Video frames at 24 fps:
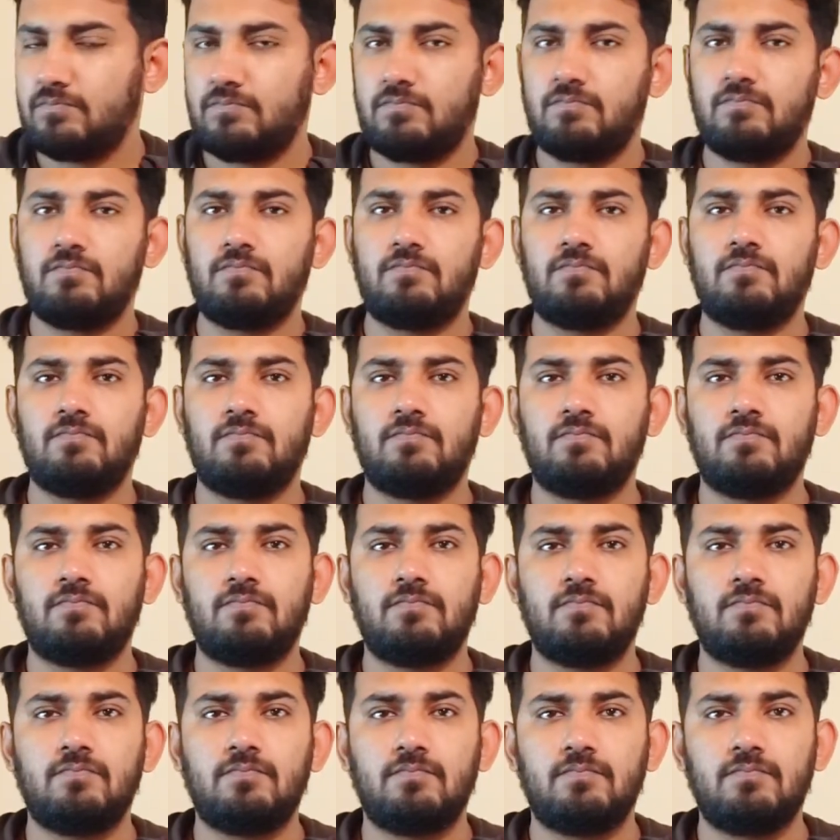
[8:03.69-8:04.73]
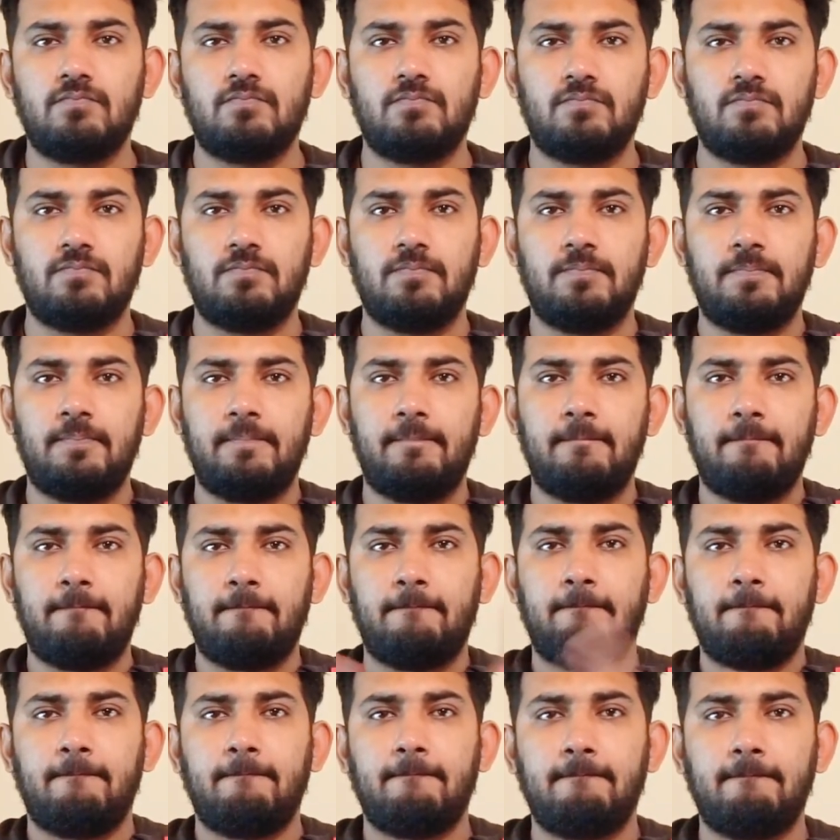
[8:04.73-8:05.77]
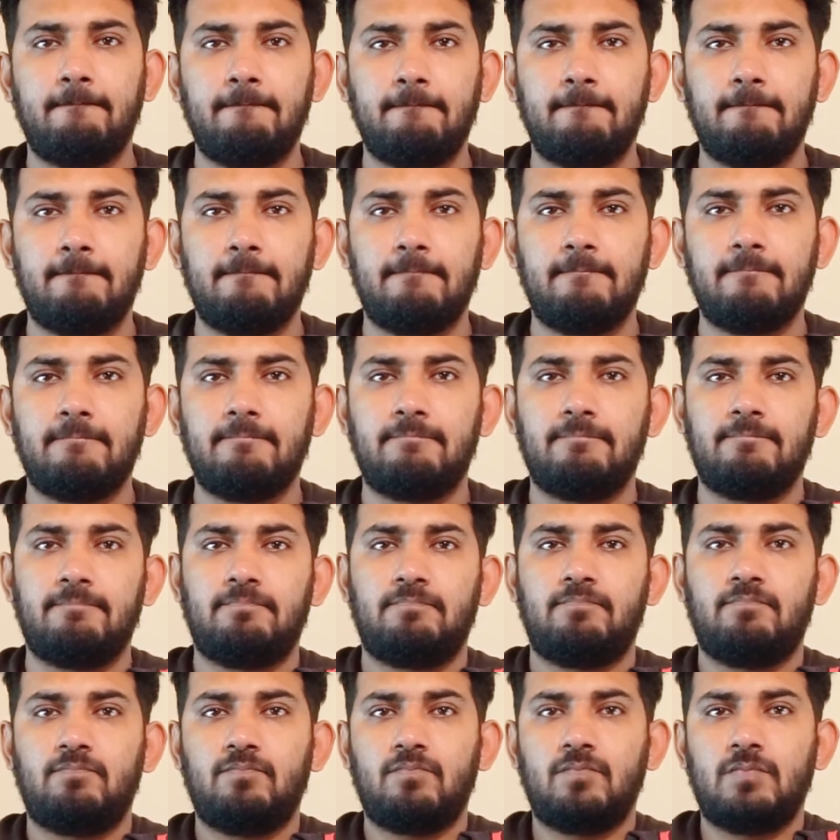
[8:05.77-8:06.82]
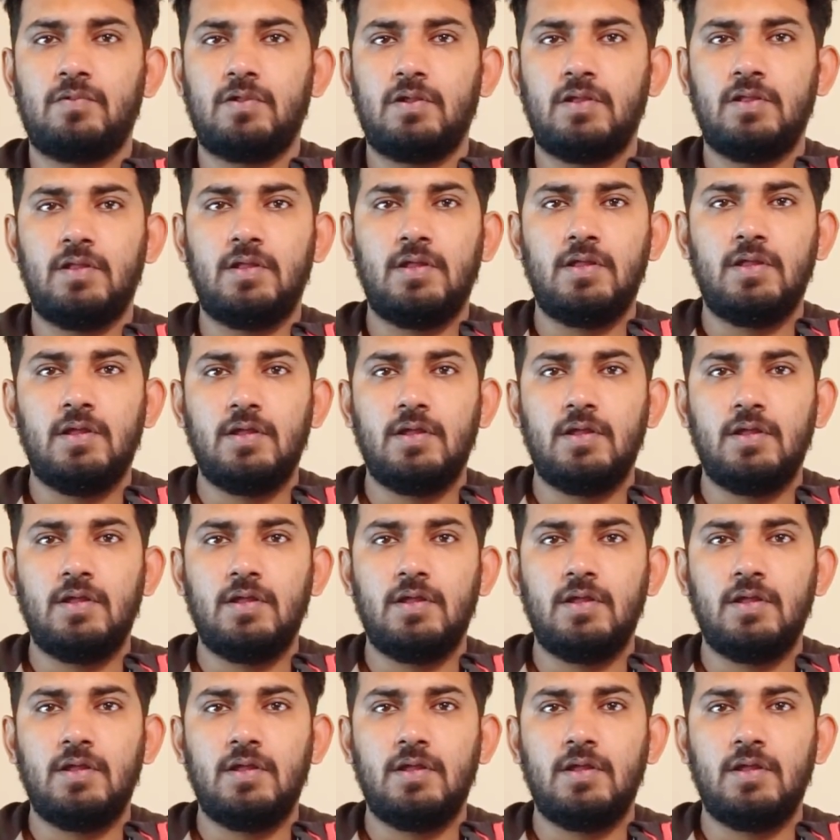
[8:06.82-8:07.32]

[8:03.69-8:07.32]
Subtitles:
No one is speaking in this clip.